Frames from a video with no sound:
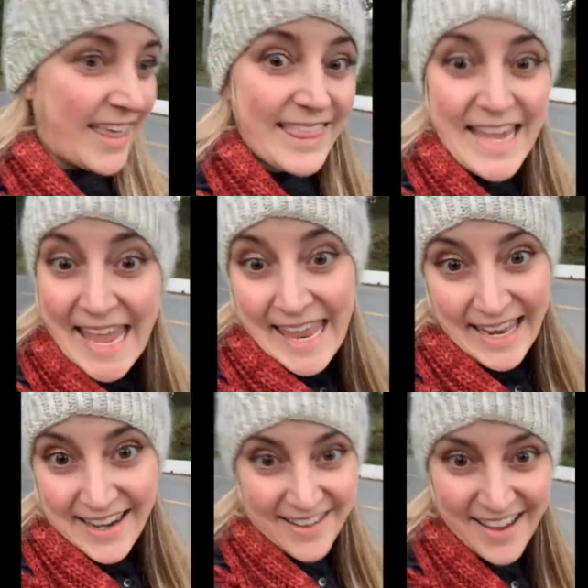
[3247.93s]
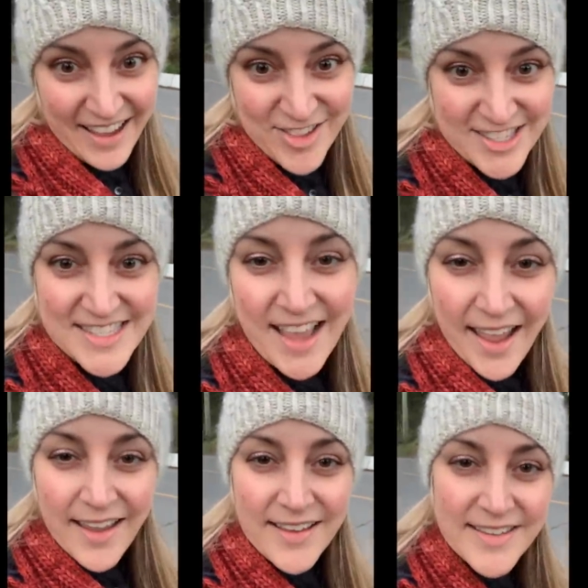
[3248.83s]
the inn, I should say.
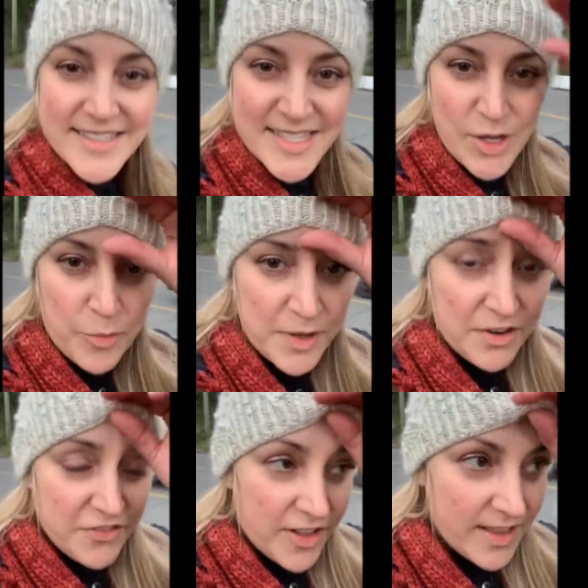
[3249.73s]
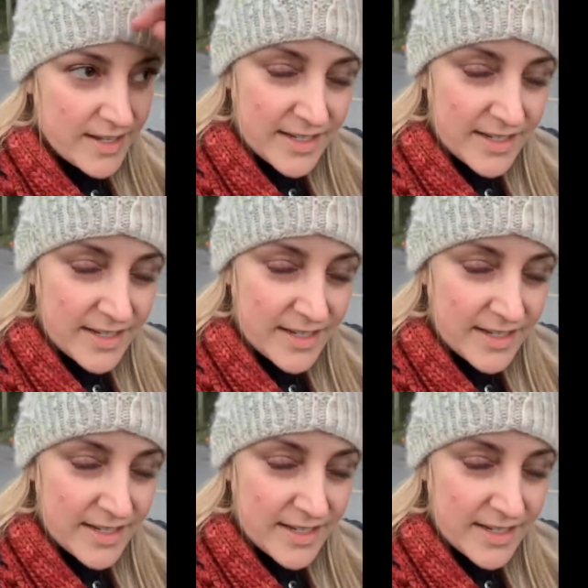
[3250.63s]
It's so beautiful.